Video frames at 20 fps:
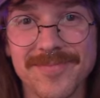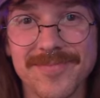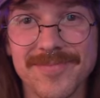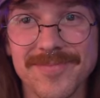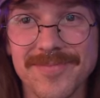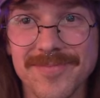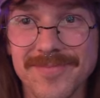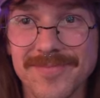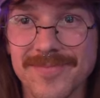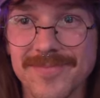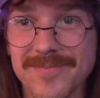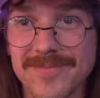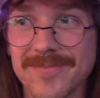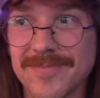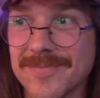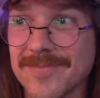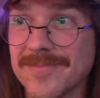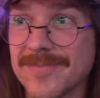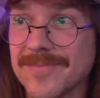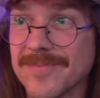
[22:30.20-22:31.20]

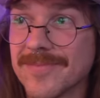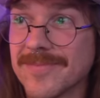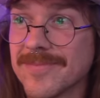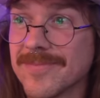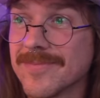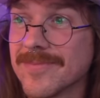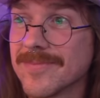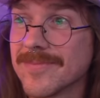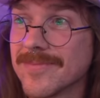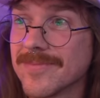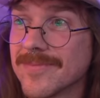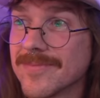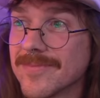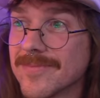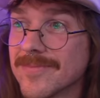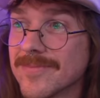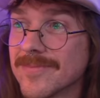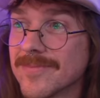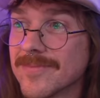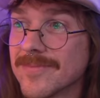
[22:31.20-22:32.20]

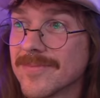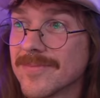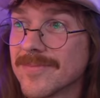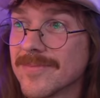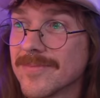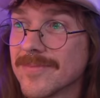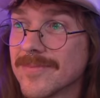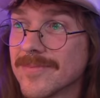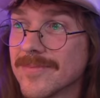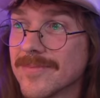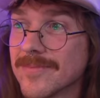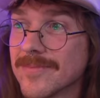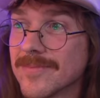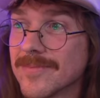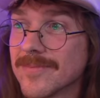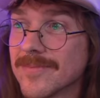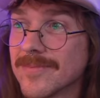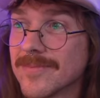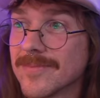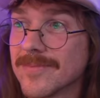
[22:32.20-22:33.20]

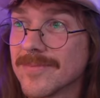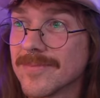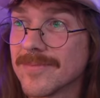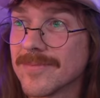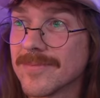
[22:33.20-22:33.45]
(not speaking)